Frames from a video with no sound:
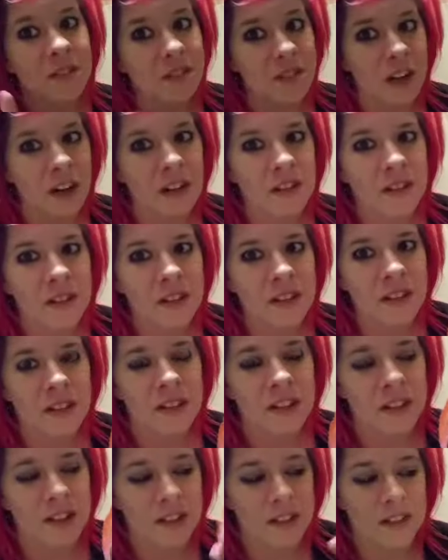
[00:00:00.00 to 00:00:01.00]
Those are really
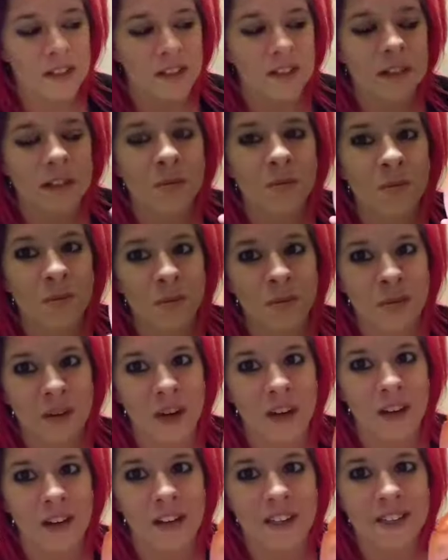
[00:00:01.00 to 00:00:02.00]
good
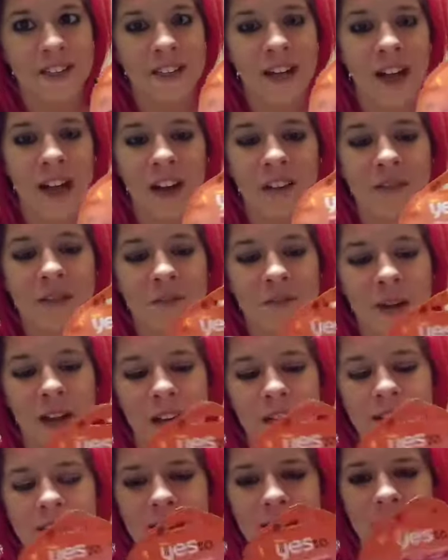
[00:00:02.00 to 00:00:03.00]
products to have in
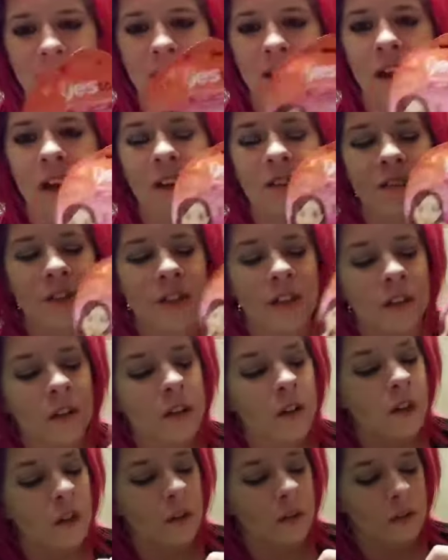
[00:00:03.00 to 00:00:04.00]
masks. Like, coffee
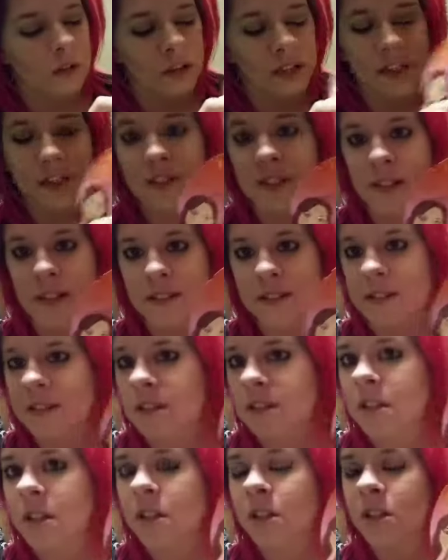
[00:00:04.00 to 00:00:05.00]
really does
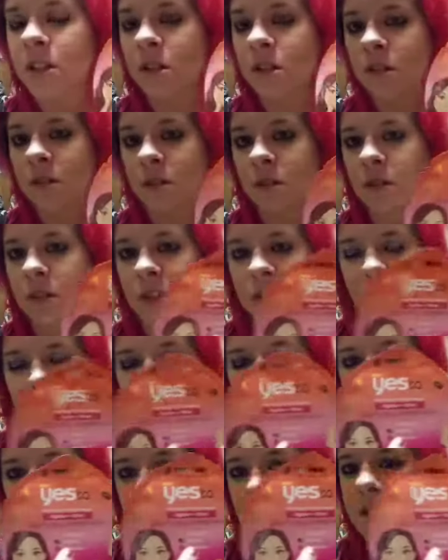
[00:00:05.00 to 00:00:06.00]

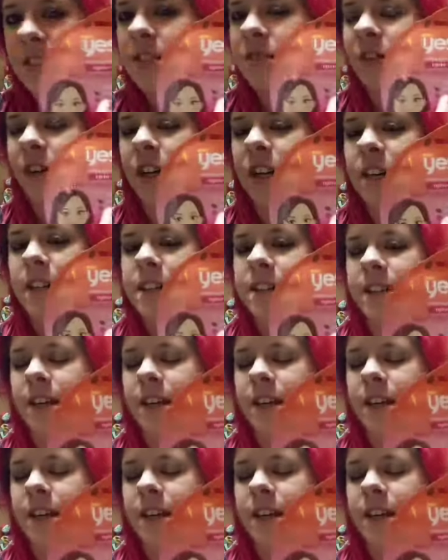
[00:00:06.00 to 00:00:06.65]
good things for your